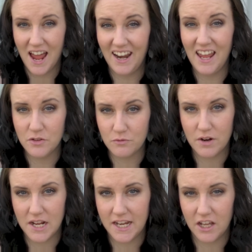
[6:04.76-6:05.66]
and it is
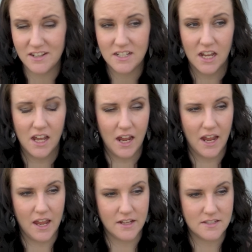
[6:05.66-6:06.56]
really good.
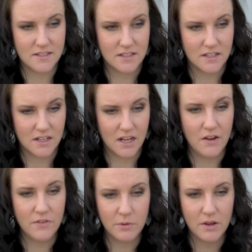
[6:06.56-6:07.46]
It's,
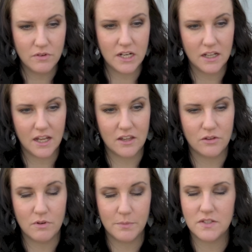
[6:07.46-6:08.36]
even though I really like
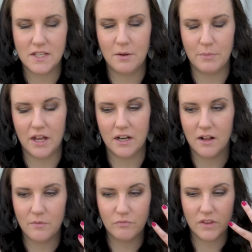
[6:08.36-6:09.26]
the Rimmel Stay Matte,
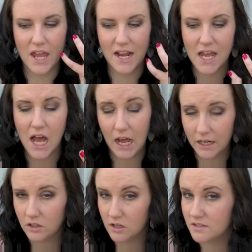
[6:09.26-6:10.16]
it
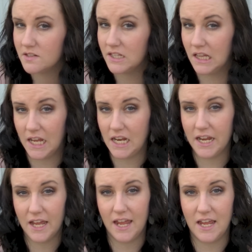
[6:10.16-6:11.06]
can look
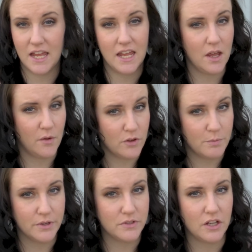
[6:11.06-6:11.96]
slightly cakey if you
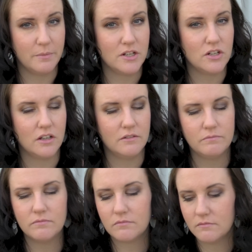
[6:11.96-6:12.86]
put too much on.
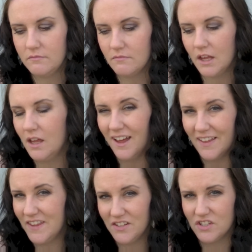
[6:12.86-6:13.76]

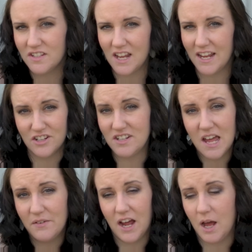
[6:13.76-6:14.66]
This just, it just
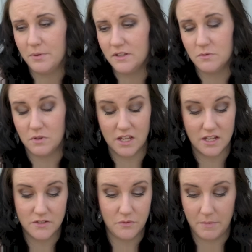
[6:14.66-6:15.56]
never happens with
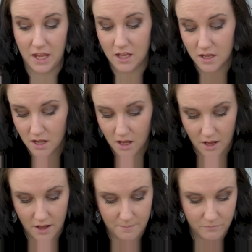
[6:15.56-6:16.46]
this for me.
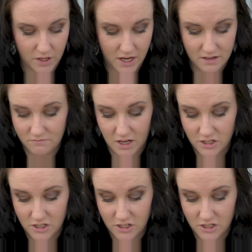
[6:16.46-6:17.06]
I